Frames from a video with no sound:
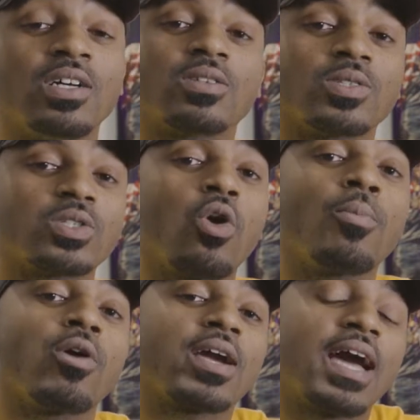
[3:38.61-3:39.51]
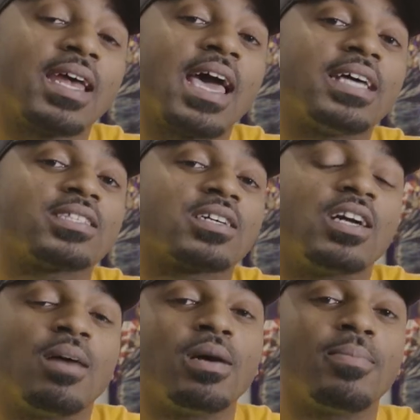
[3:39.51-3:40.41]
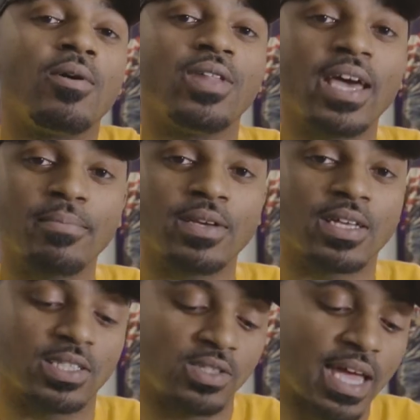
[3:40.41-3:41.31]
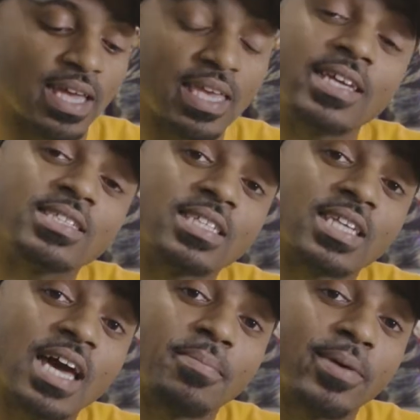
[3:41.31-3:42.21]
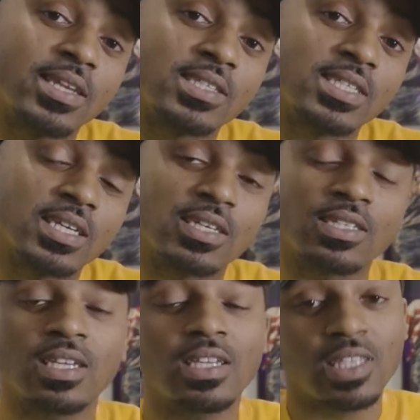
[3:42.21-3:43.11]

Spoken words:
So Scoremore kind of has a come up on that because you got kids that's got to pay the tickets.